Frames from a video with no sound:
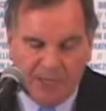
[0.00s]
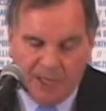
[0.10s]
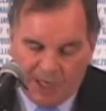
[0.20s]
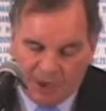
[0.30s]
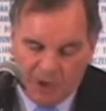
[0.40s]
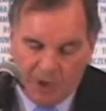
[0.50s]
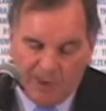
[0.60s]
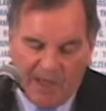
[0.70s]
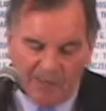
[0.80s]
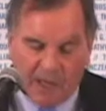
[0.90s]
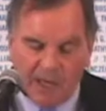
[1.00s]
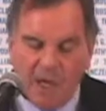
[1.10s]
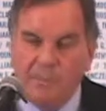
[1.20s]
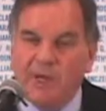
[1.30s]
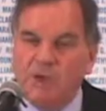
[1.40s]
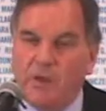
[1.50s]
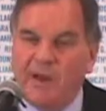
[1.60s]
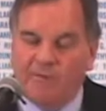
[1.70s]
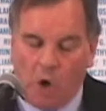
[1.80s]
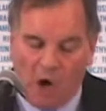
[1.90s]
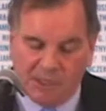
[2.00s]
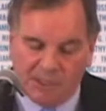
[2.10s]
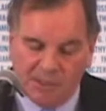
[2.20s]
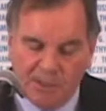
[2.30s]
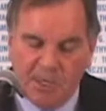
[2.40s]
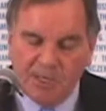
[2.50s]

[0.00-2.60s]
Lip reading: Each year they have cut administrative costs.